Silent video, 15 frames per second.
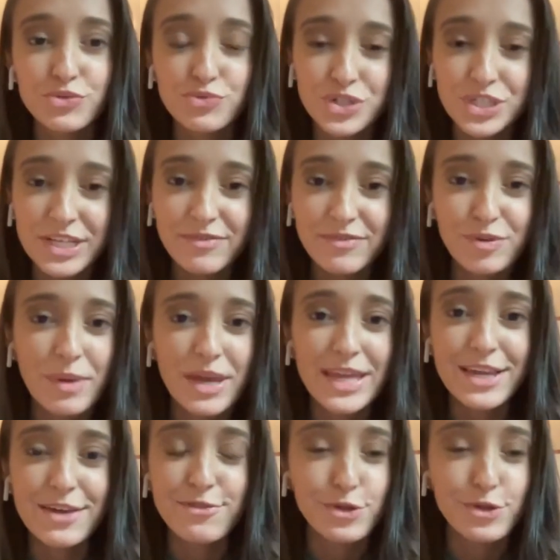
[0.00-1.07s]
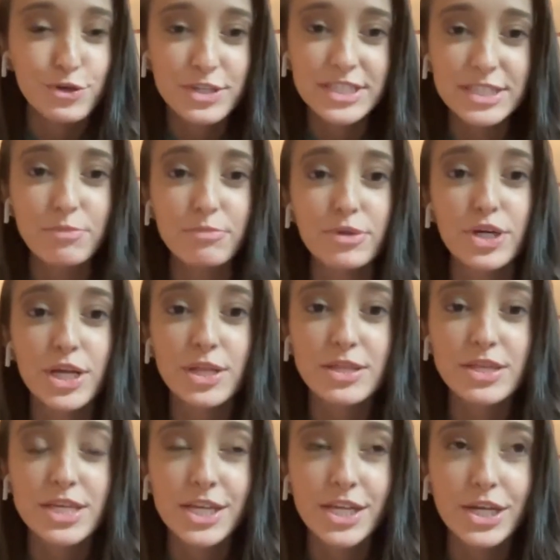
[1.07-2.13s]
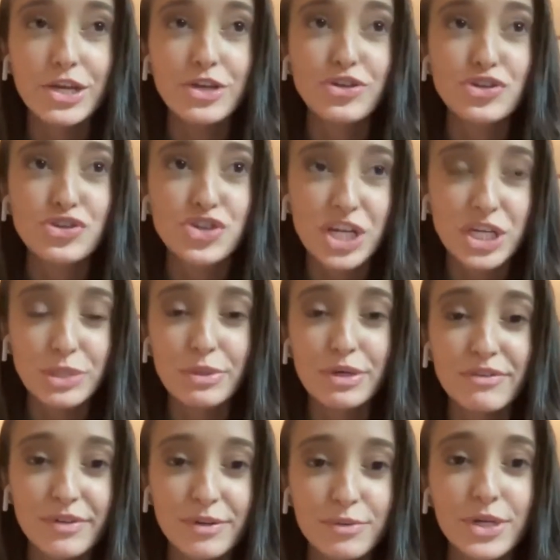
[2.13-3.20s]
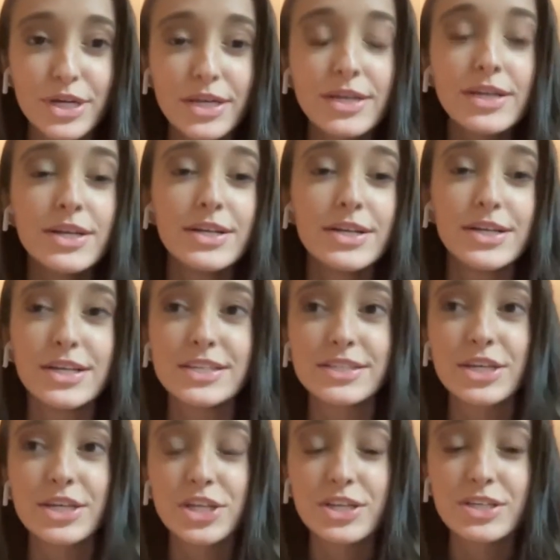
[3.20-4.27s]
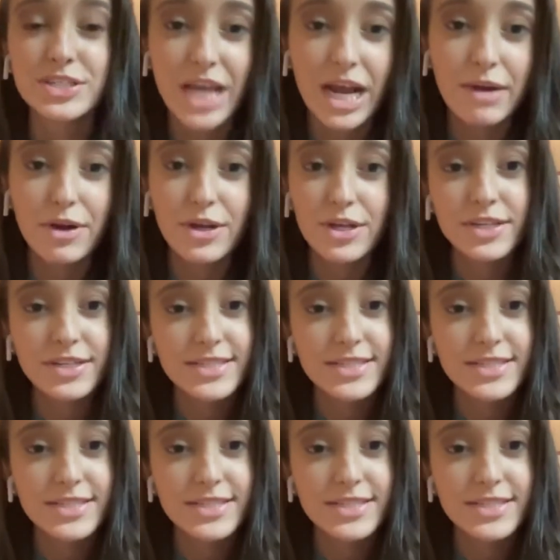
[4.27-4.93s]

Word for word: You just have to make it through December and then January, February is going to skyrocket.